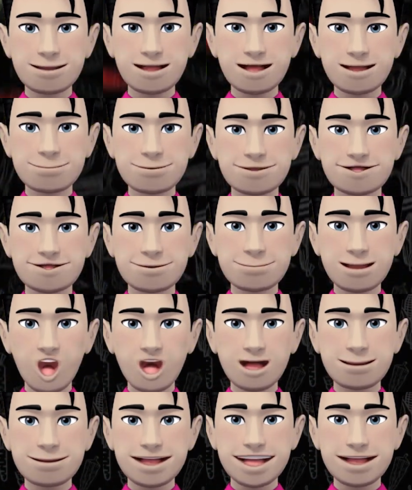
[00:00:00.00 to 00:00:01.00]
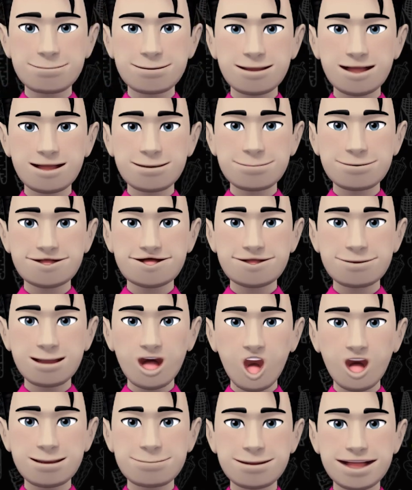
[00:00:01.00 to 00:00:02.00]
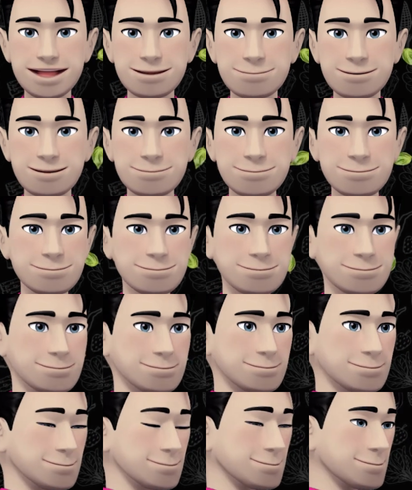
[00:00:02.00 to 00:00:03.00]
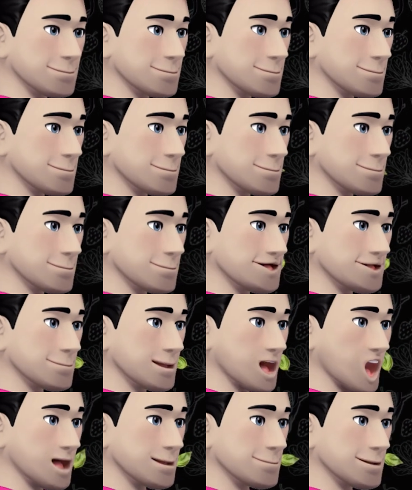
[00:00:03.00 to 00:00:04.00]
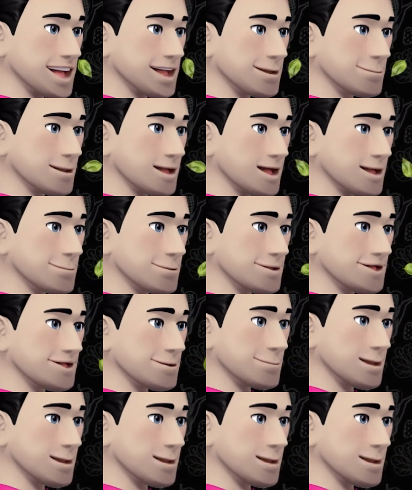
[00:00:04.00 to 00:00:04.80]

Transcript: can see my advertisement every morning. I even use navigation